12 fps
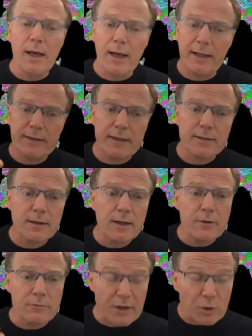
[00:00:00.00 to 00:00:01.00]
and that
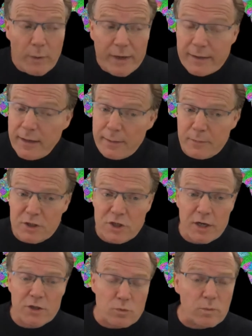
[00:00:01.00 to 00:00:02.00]
runaway climate
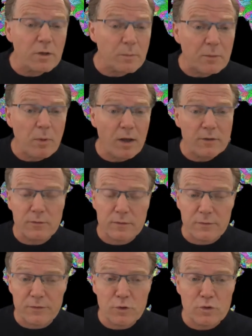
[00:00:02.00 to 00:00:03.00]
change will be part of
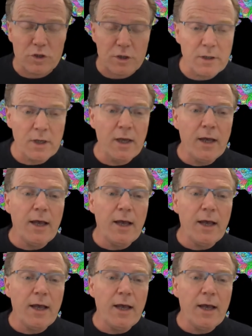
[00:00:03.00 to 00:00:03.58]
the future.